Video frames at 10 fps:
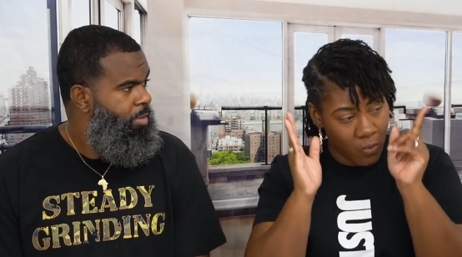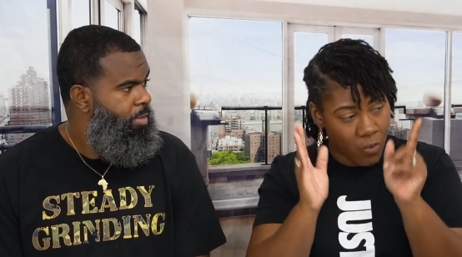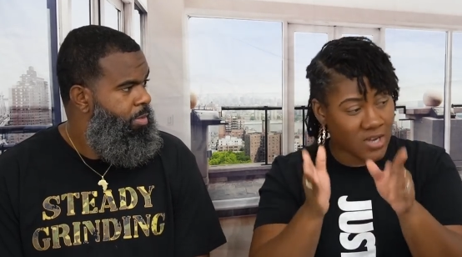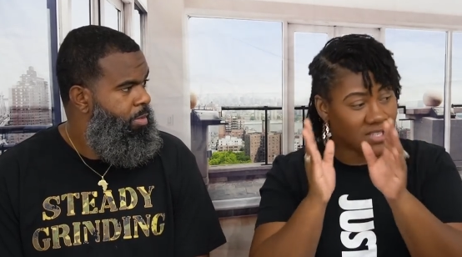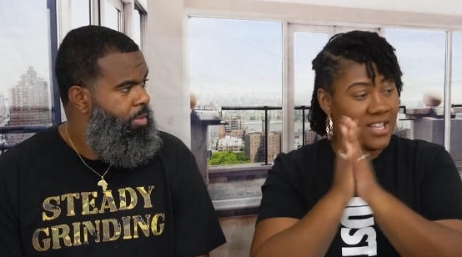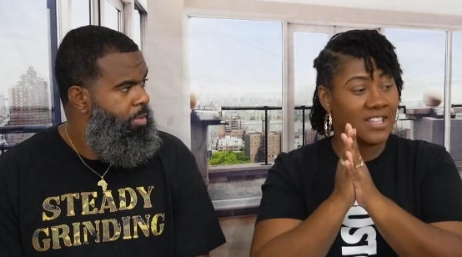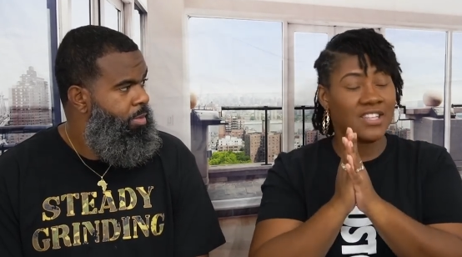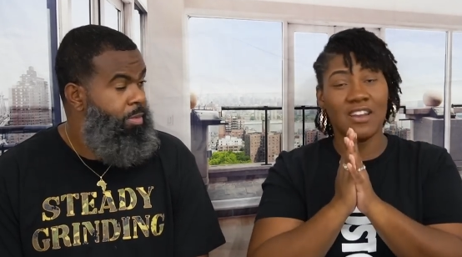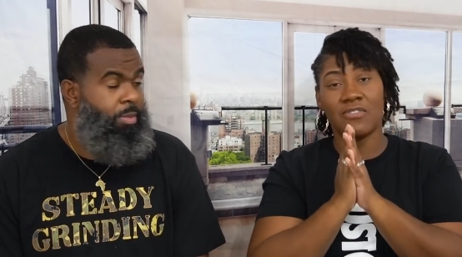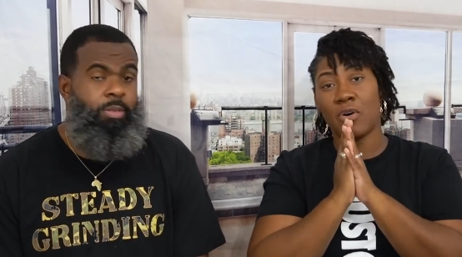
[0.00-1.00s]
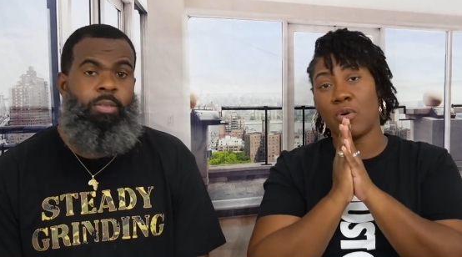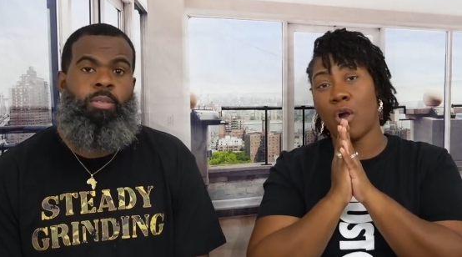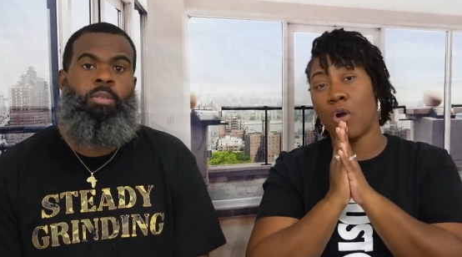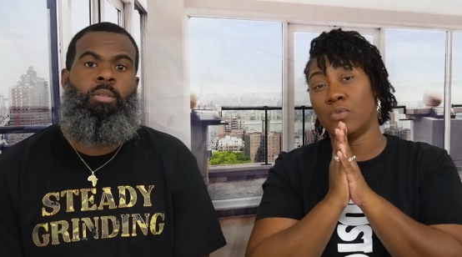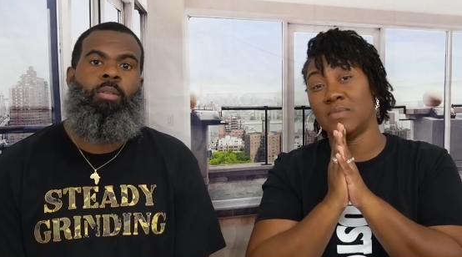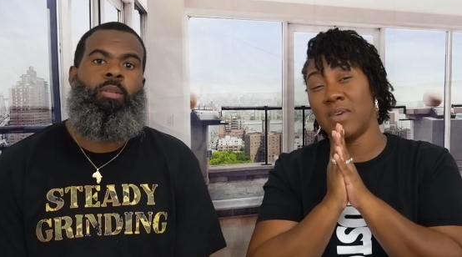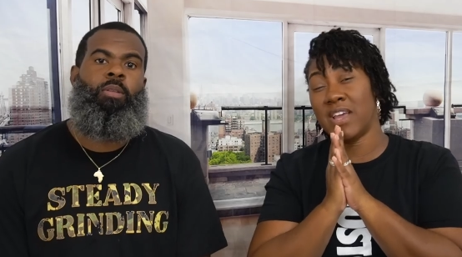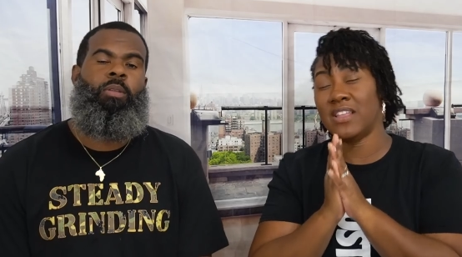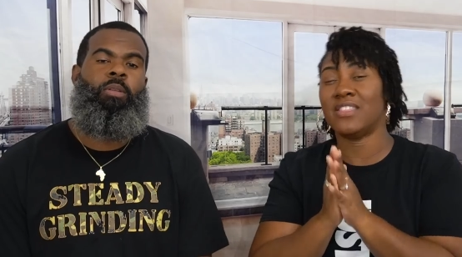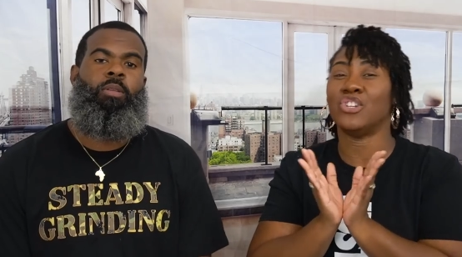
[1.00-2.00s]
Speaker 1: Once that telephone call was
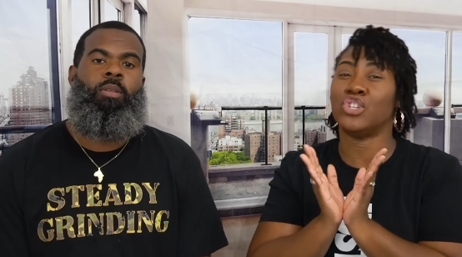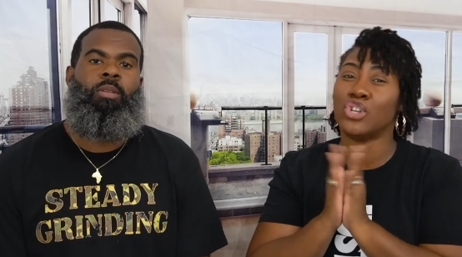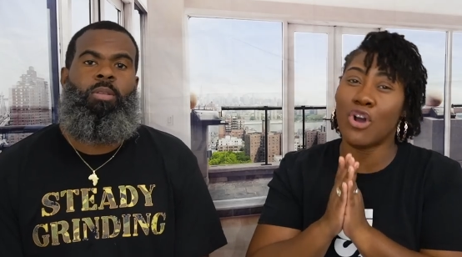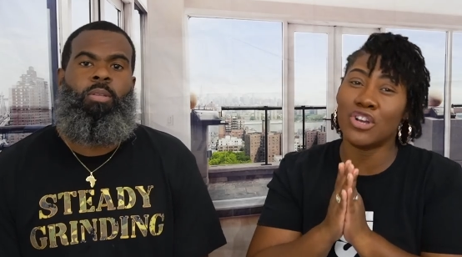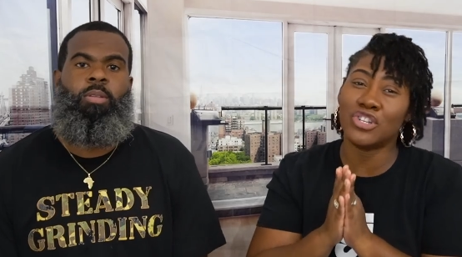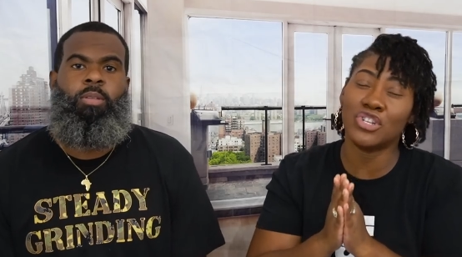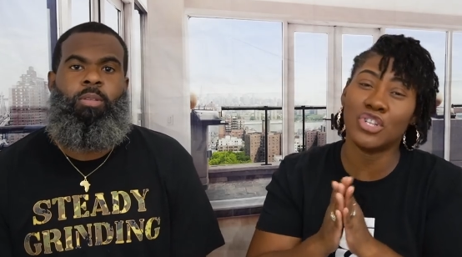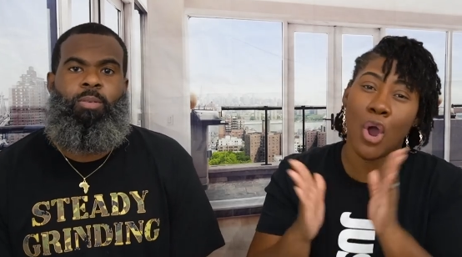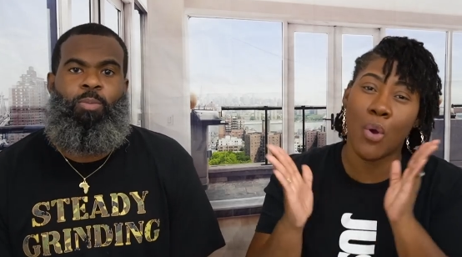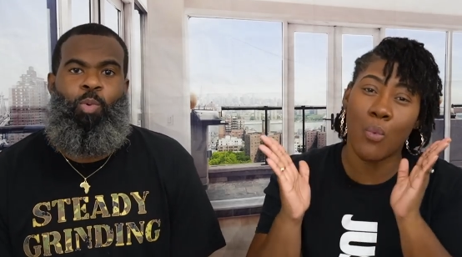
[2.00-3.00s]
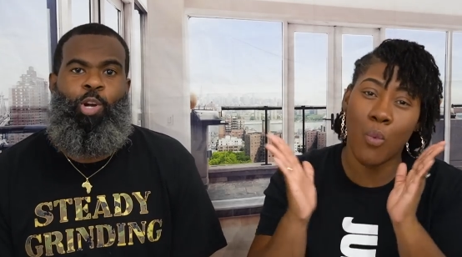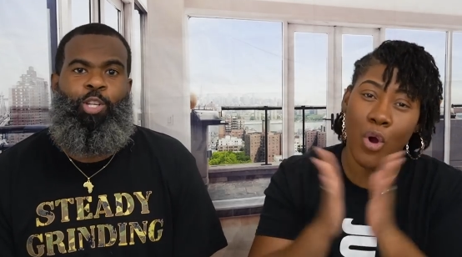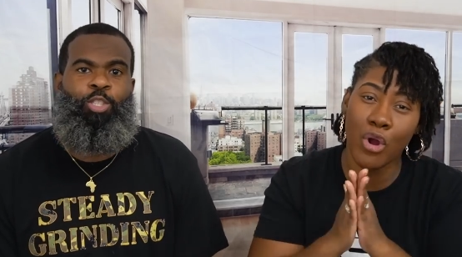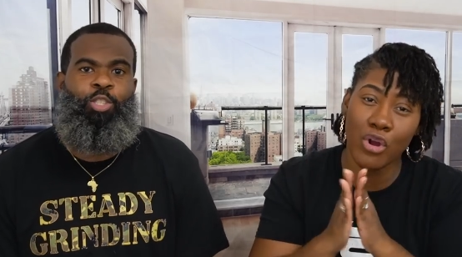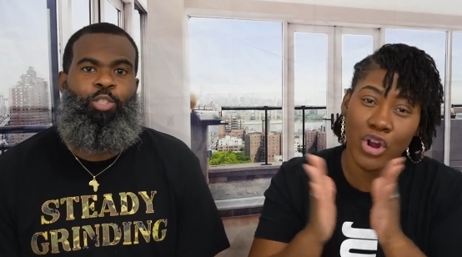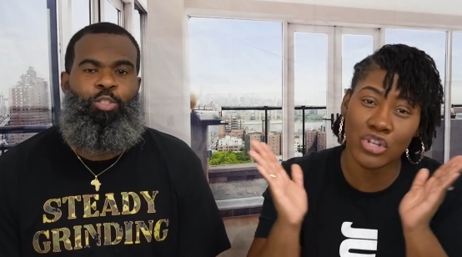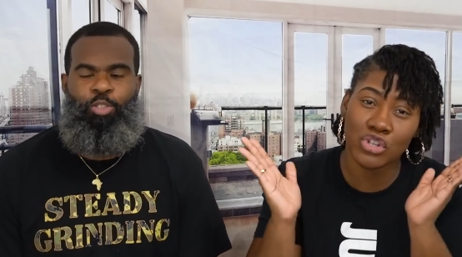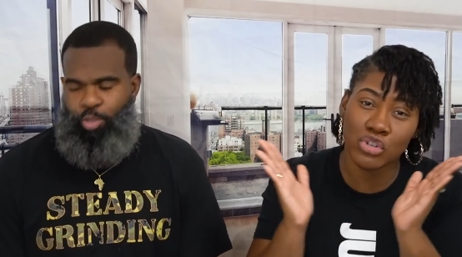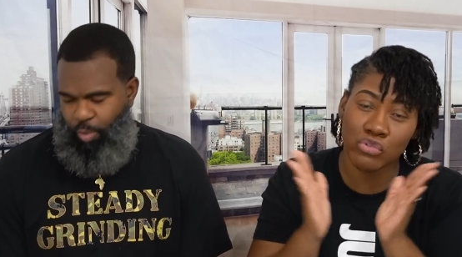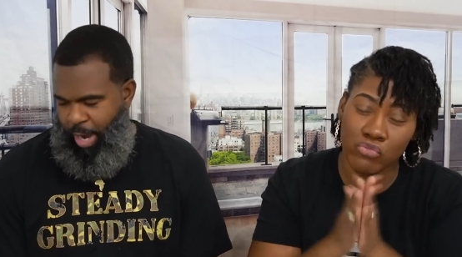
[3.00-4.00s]
made, the charges were, were
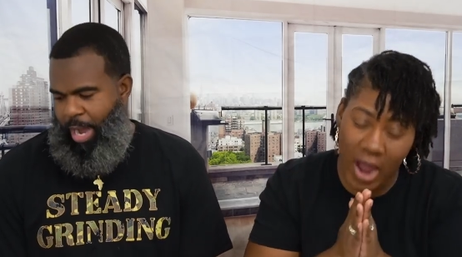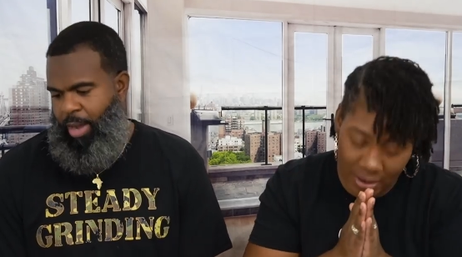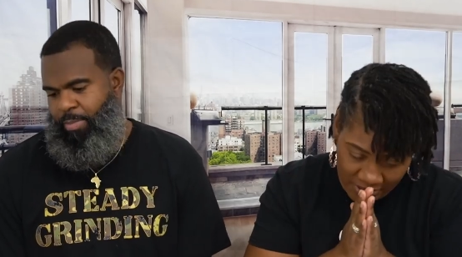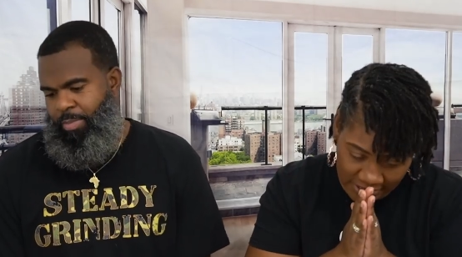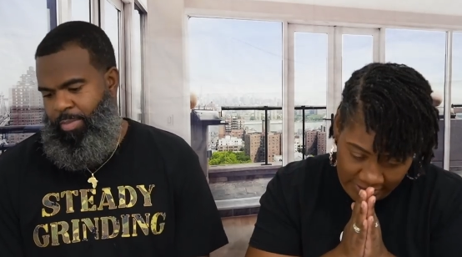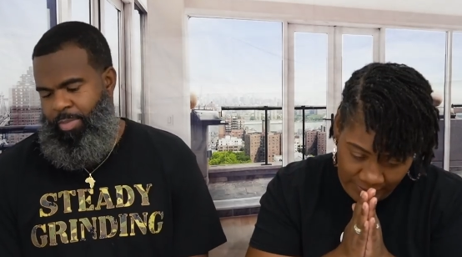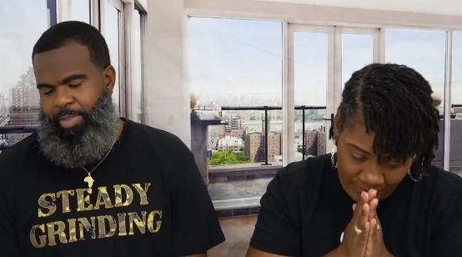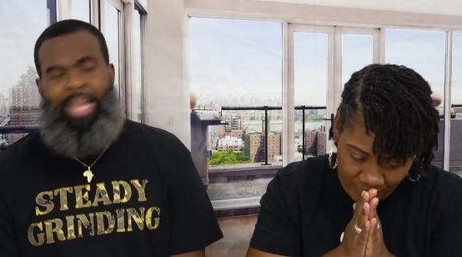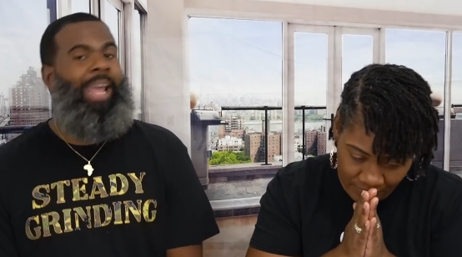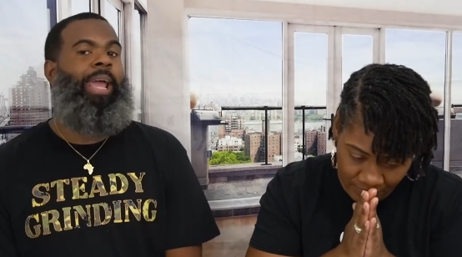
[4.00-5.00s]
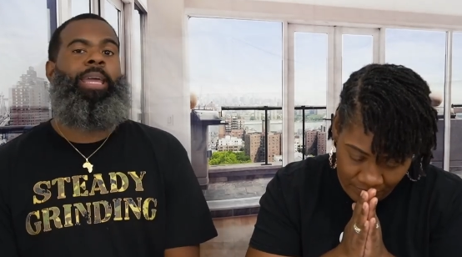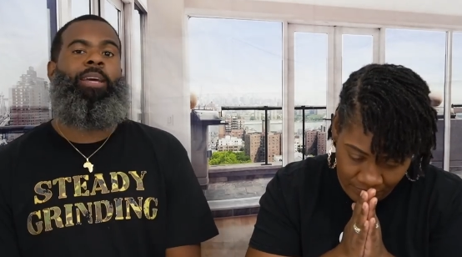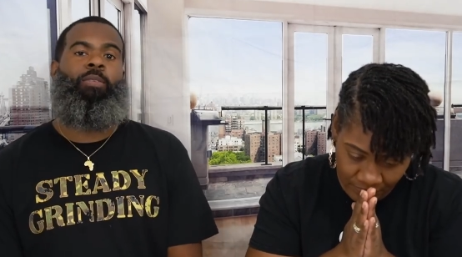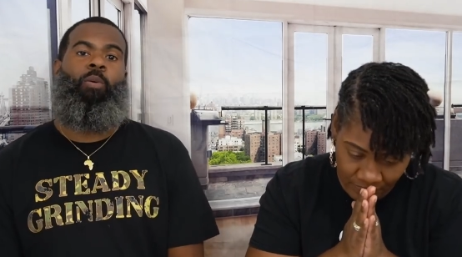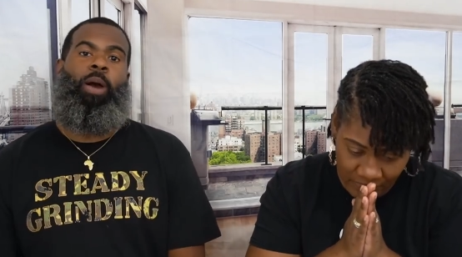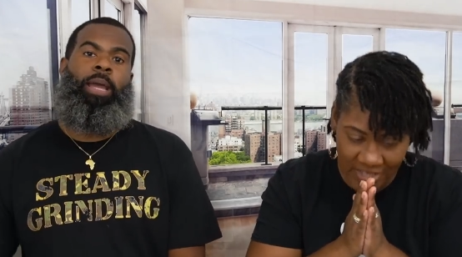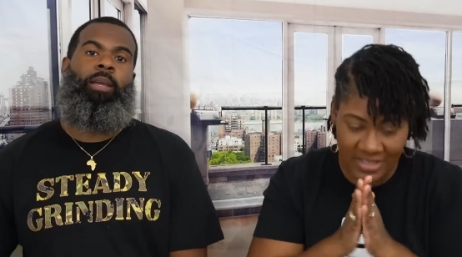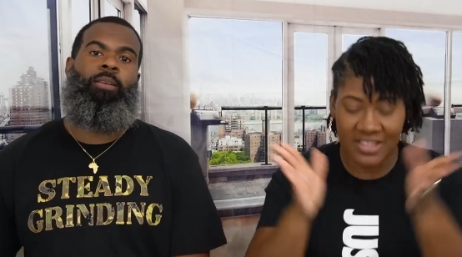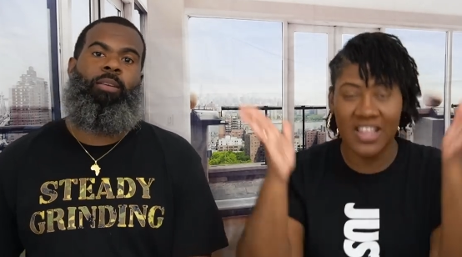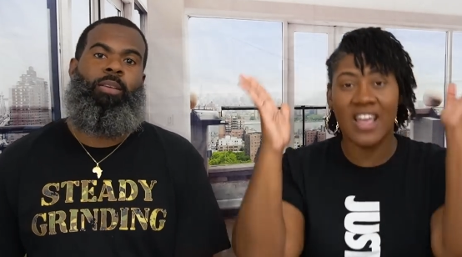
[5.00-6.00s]
dropped. dropped.
Speaker 2: Dead giveaway
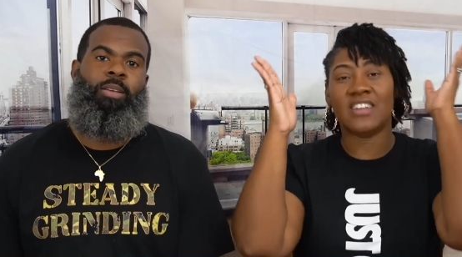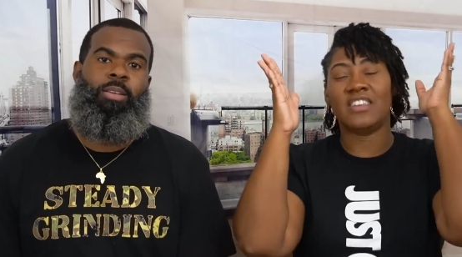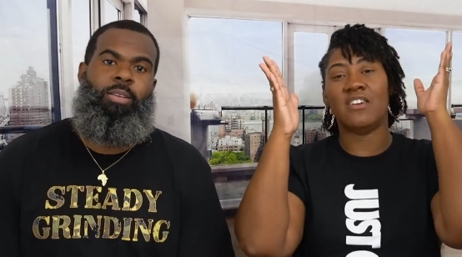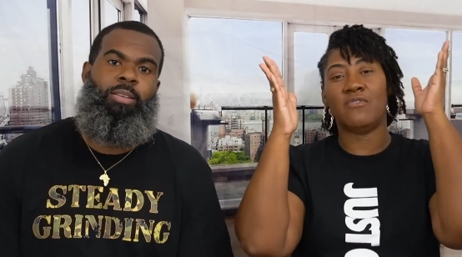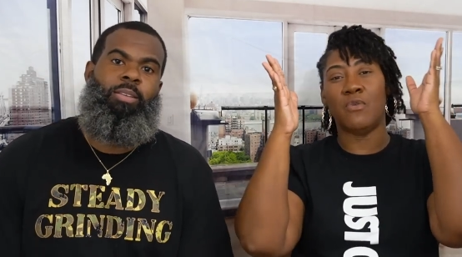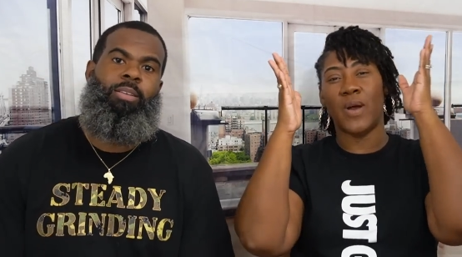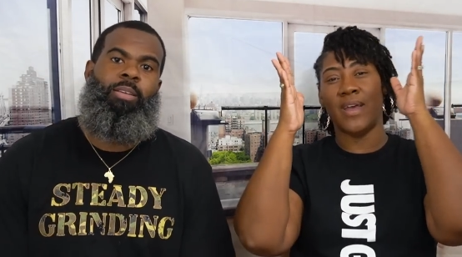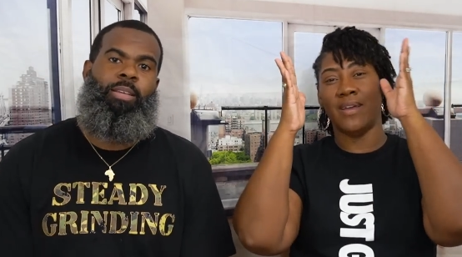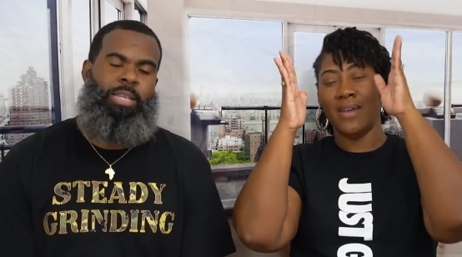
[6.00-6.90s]
Speaker 1: dead giveaway.